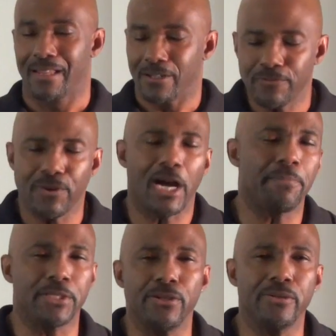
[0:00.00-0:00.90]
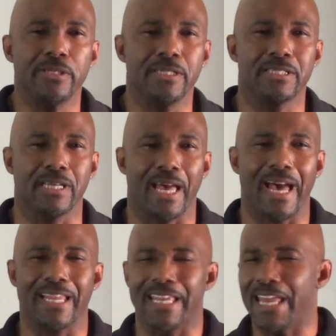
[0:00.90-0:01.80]
Look for opportunities to
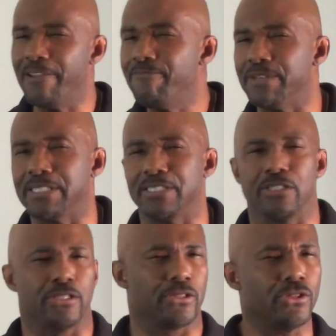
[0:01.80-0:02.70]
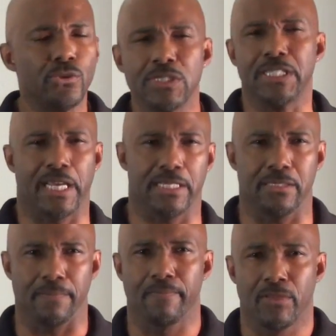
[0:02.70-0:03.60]
add emphasis and
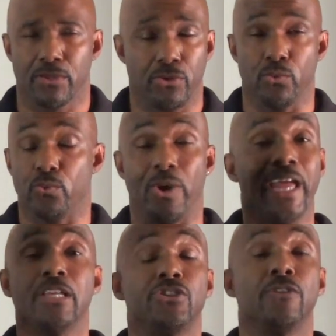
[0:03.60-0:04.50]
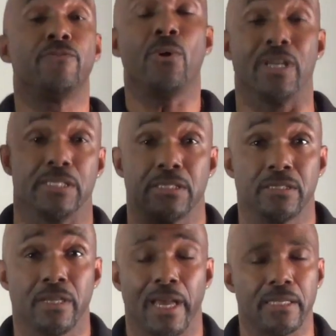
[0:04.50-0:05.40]
enthusiasm, to raise your
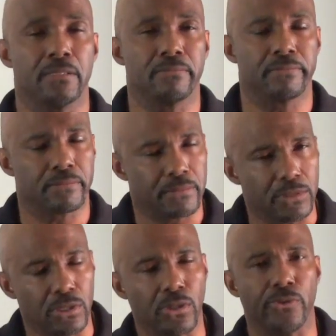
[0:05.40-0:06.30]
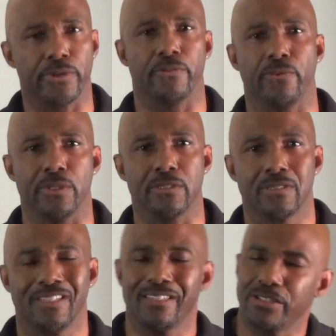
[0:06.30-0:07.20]
voice and to lower your voice.
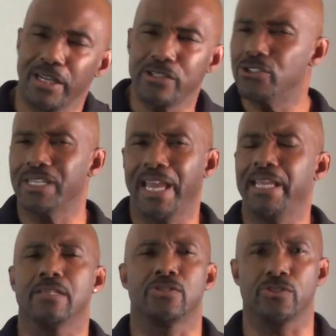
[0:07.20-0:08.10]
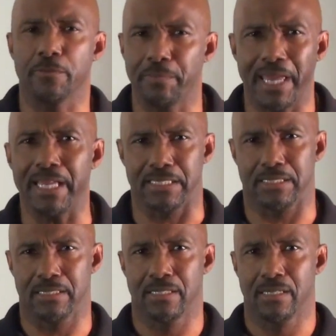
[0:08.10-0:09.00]
Change your cadence, your
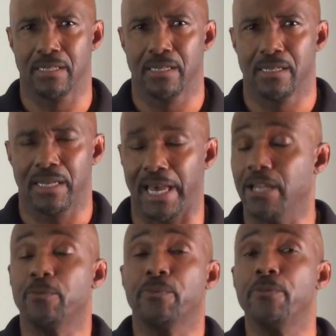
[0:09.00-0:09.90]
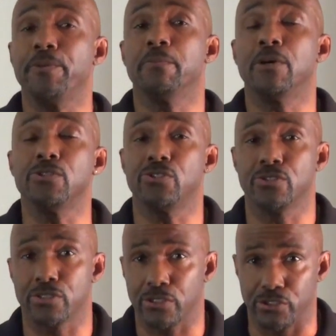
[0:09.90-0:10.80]
pace. Add appropriate
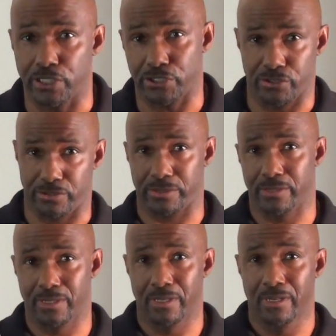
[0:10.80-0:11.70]
motions or gestures.